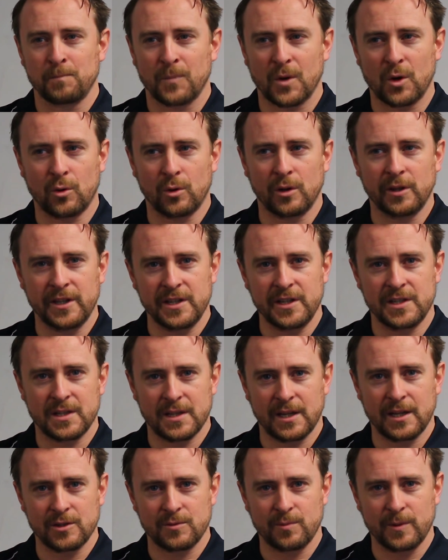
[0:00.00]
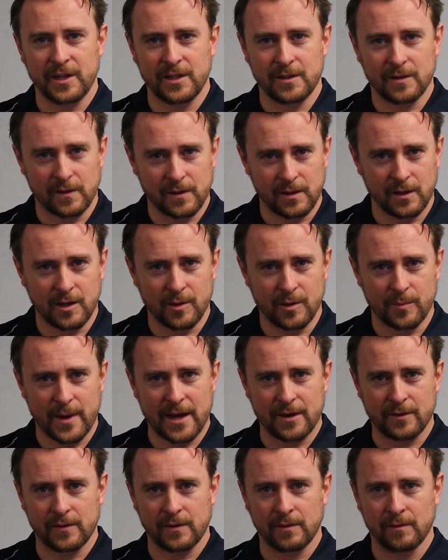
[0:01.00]
all these things we need to think
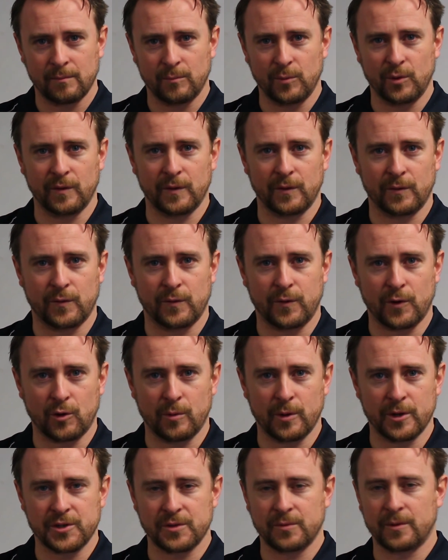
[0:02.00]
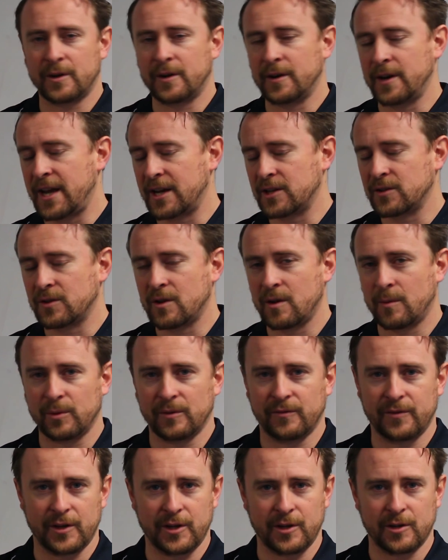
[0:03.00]
about moving forward. So in our next couple
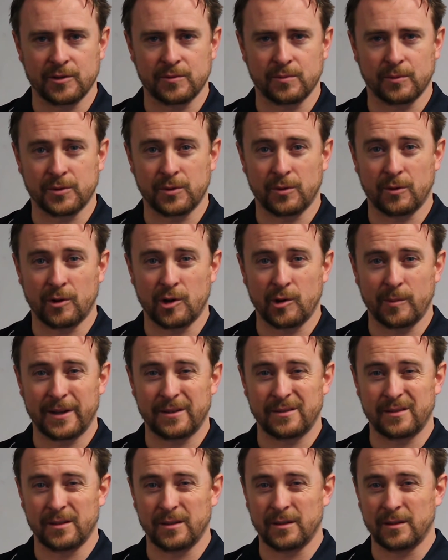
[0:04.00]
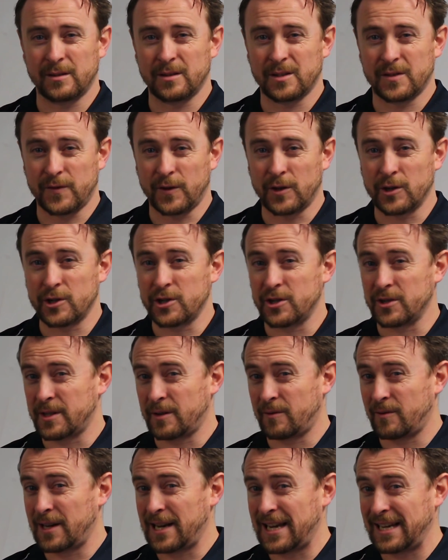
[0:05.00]
of videos we'll talk about the dysfunctions
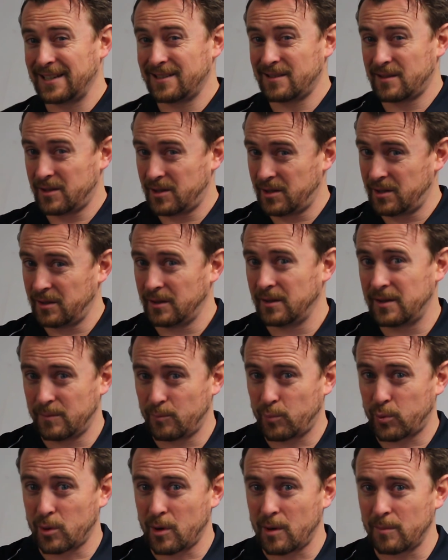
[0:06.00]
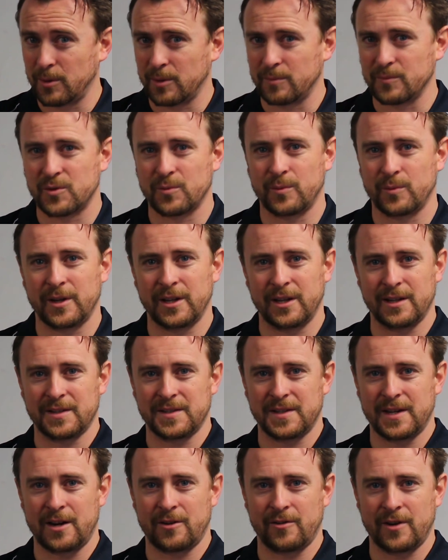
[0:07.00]
that relate to problems within
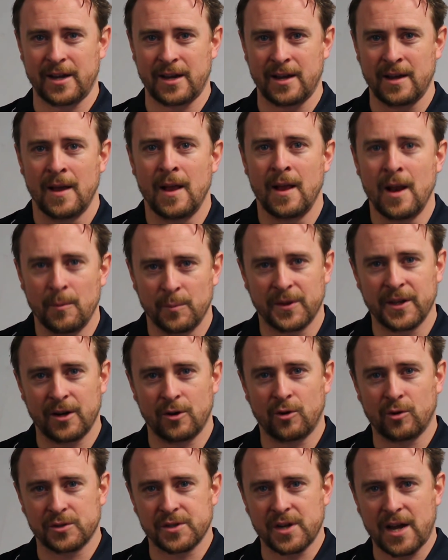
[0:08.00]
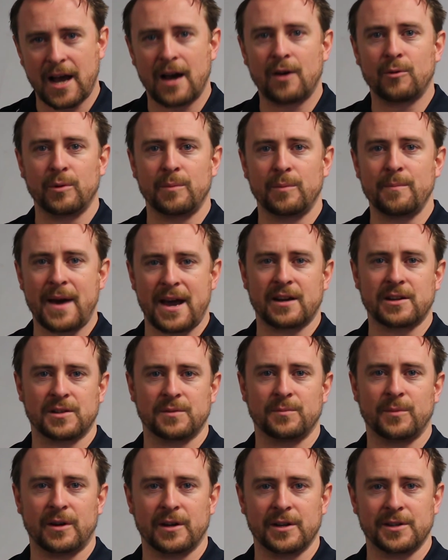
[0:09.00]
this area, but then also how we
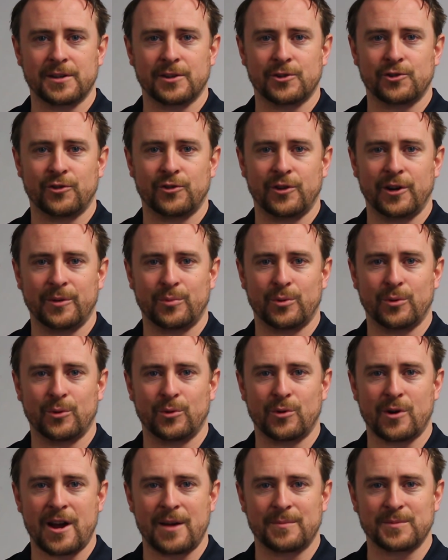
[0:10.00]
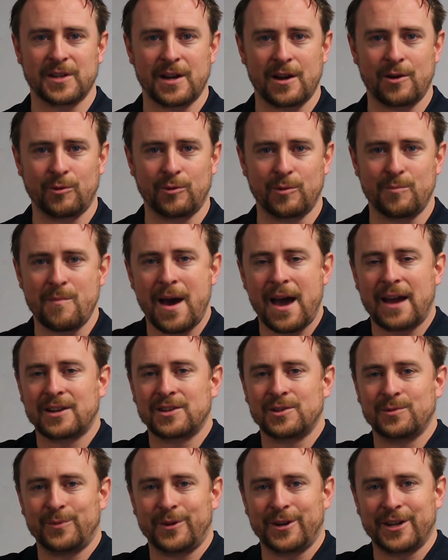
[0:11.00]
maximize our training programs and how we
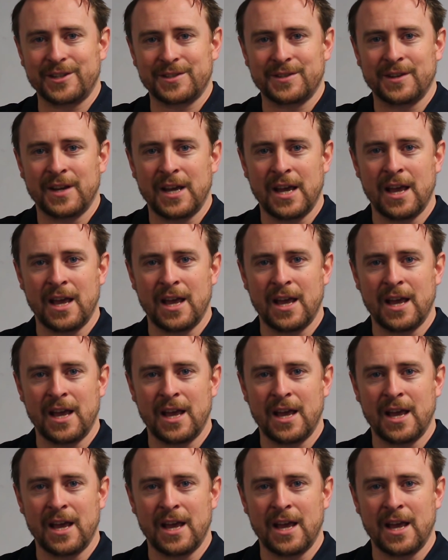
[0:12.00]
maximize